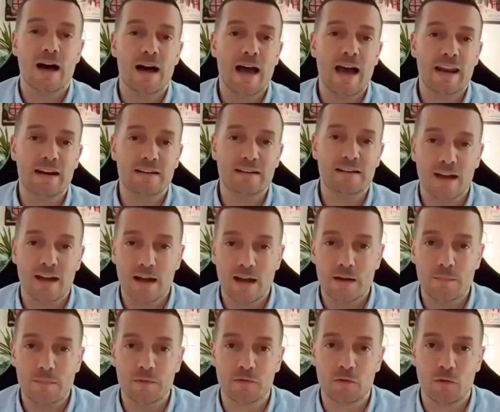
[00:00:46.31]
at a
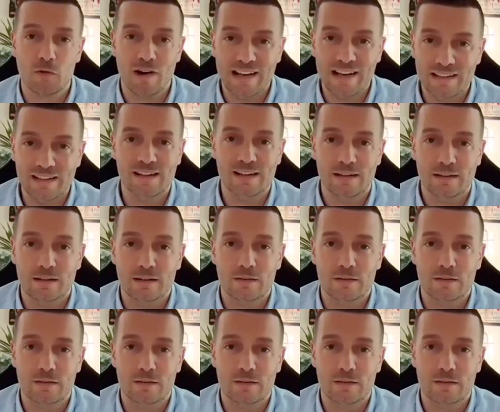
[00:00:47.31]
time of great need?